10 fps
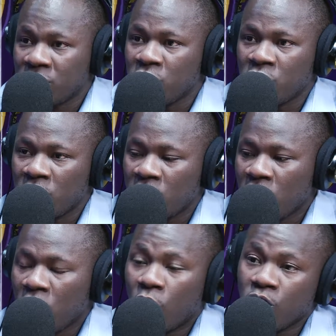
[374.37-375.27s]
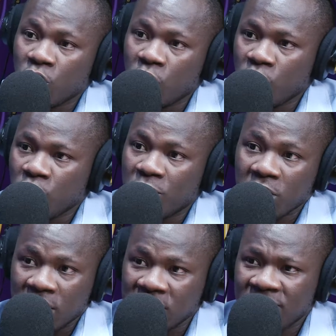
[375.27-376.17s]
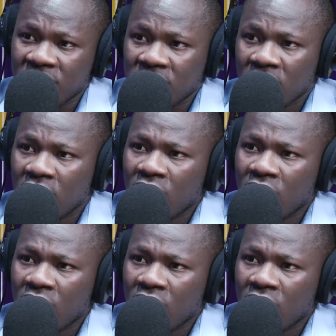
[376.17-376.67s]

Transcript: on your productivity,